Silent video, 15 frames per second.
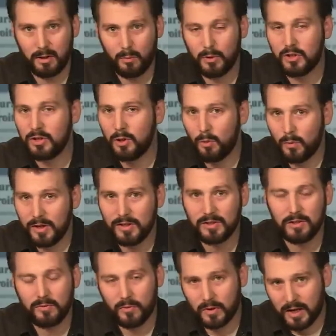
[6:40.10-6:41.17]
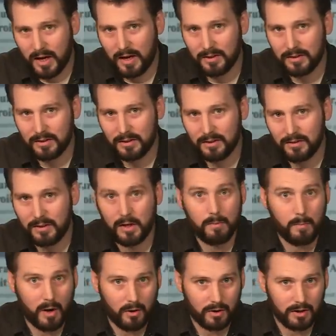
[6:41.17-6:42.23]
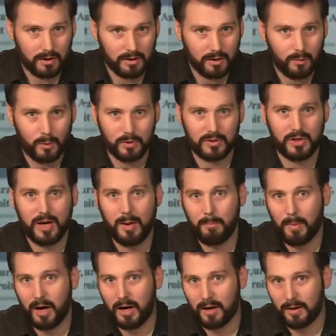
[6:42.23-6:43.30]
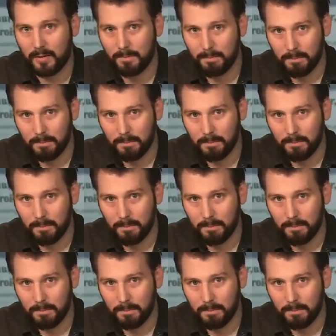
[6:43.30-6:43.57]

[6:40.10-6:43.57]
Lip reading: was no reason to forget that America was an empire.